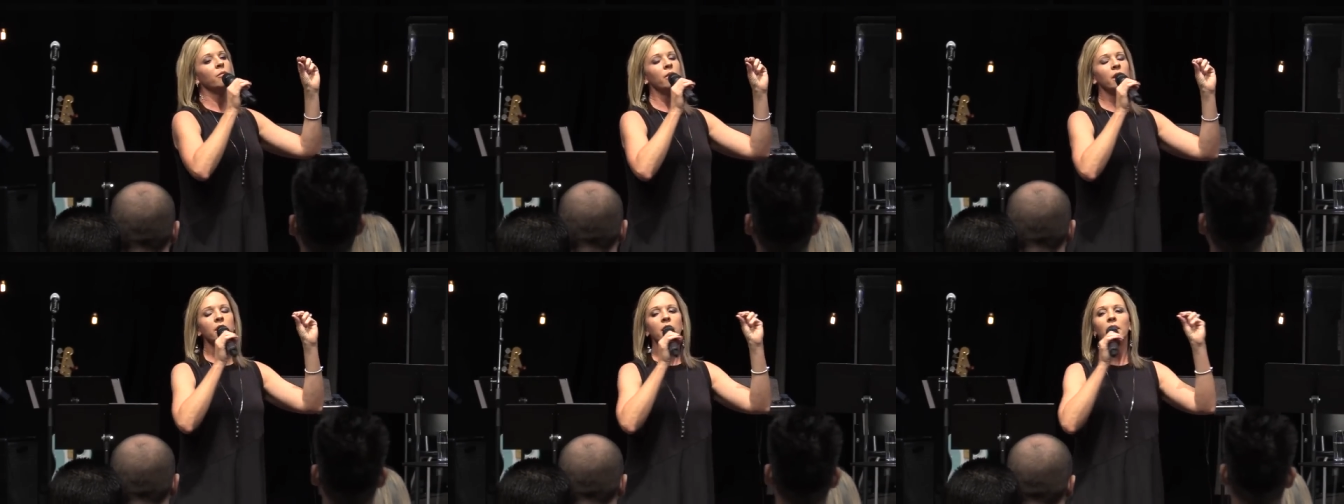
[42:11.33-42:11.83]

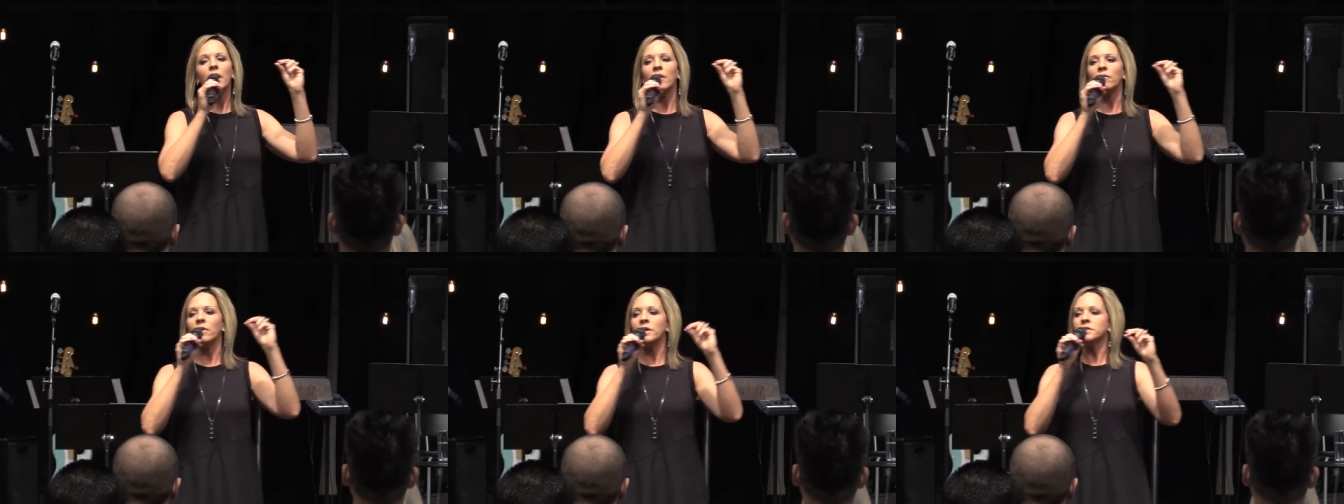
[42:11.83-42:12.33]
But I
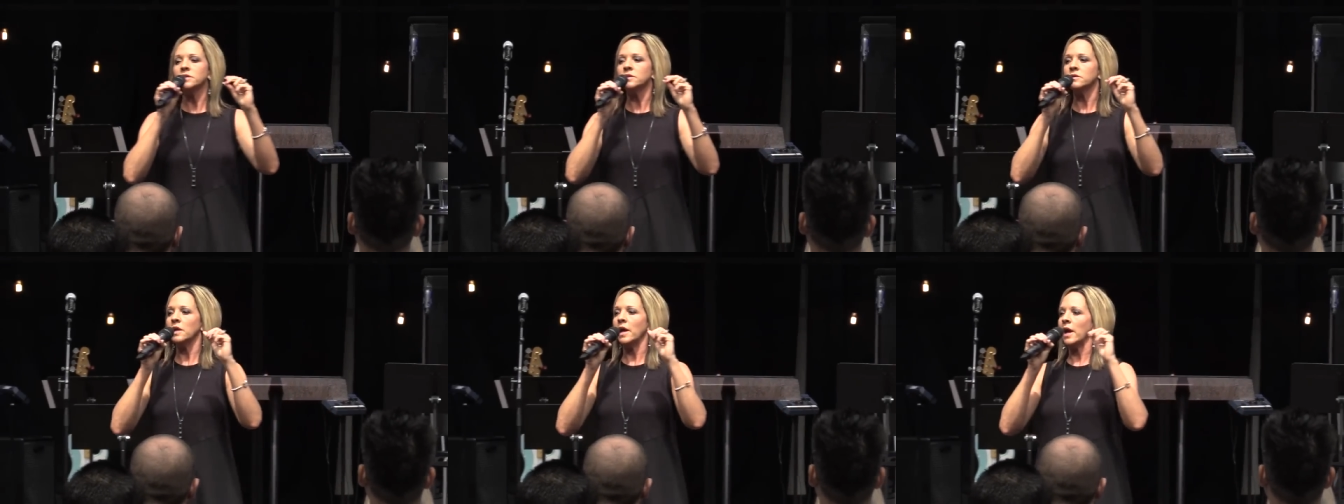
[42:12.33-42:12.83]
want
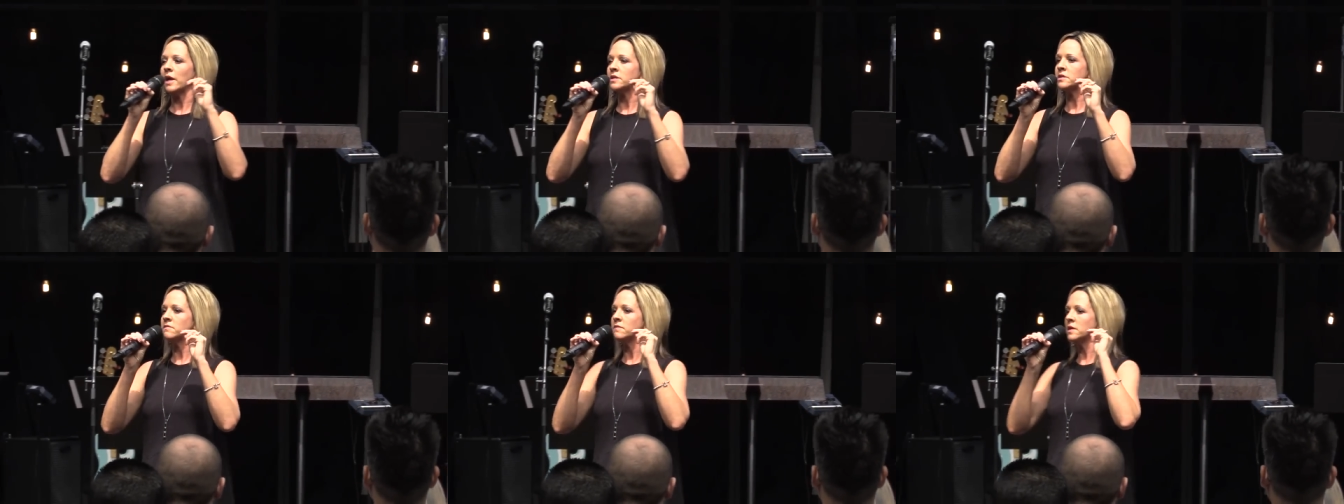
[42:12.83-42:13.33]
you to
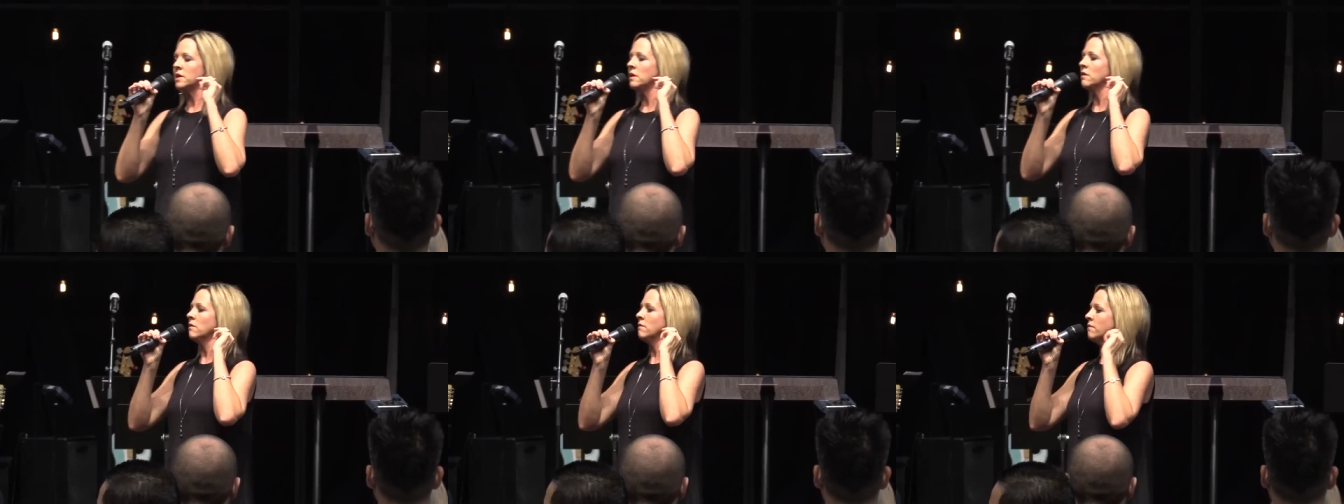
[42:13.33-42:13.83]
actively
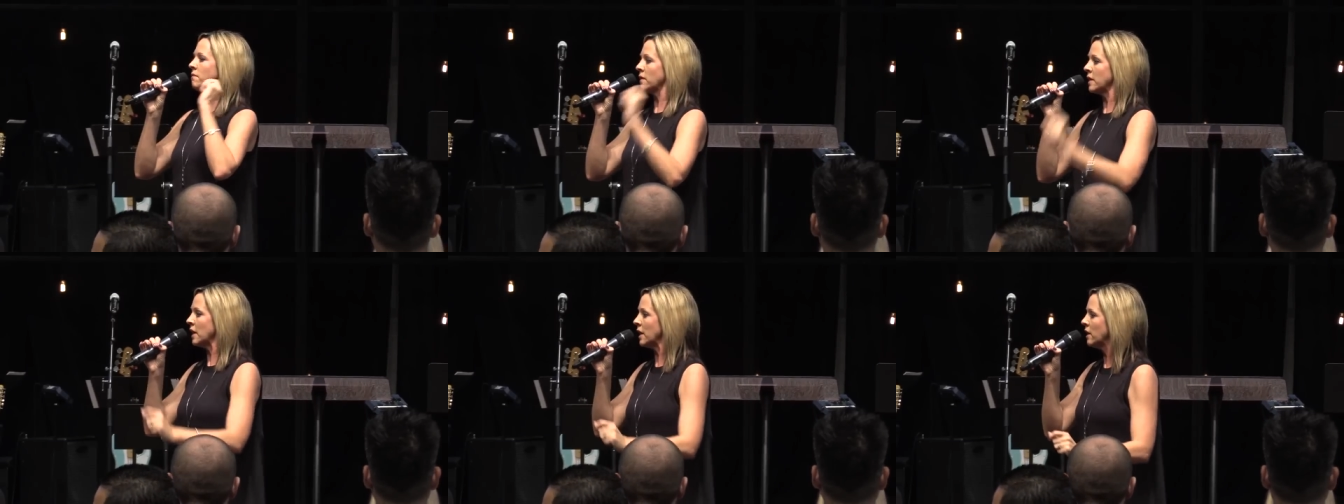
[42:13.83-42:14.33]

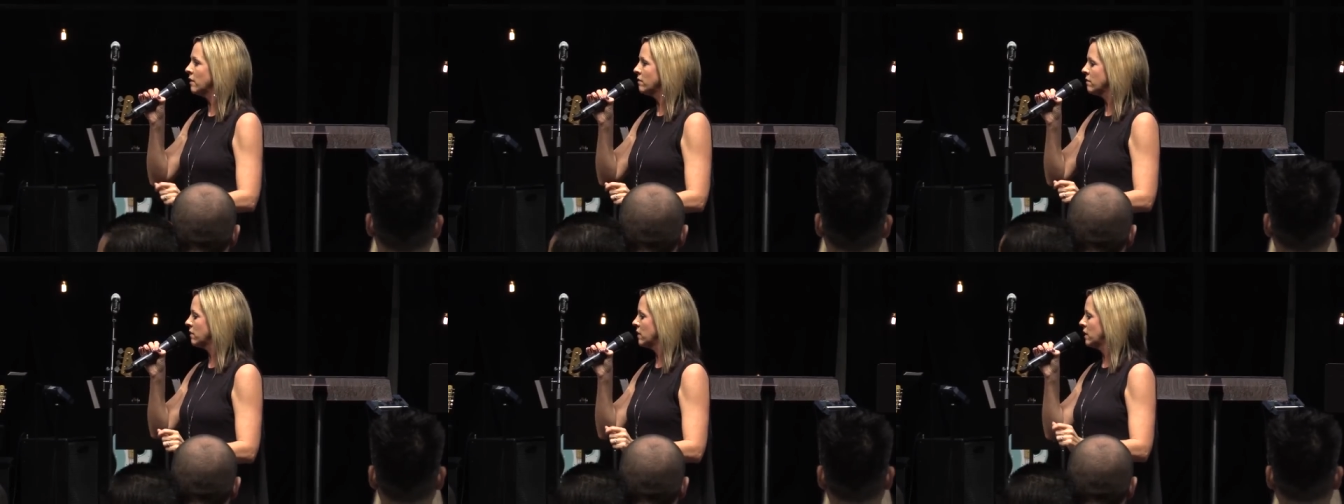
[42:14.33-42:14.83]
forgive